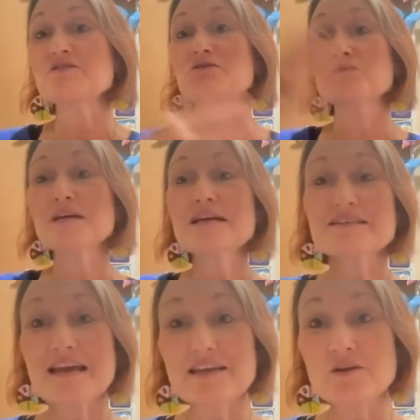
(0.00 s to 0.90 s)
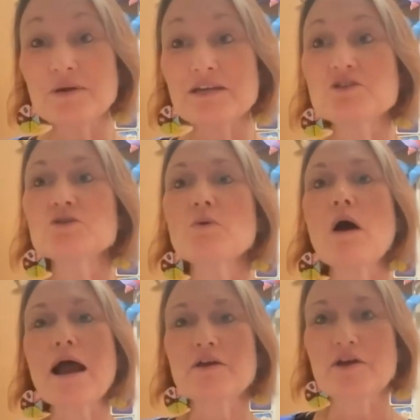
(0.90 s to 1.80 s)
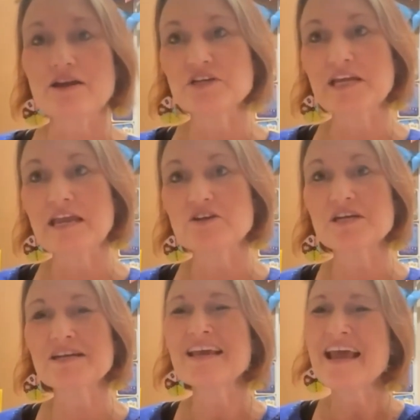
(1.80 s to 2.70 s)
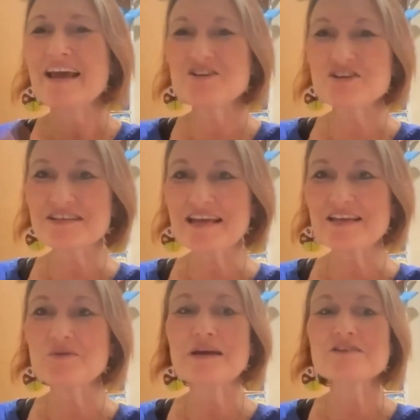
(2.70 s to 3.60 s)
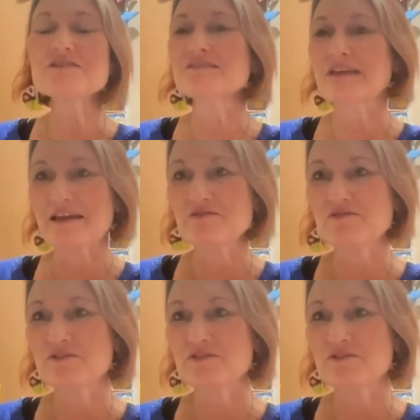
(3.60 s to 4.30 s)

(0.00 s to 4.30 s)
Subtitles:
to take you into higher education and just take you into life,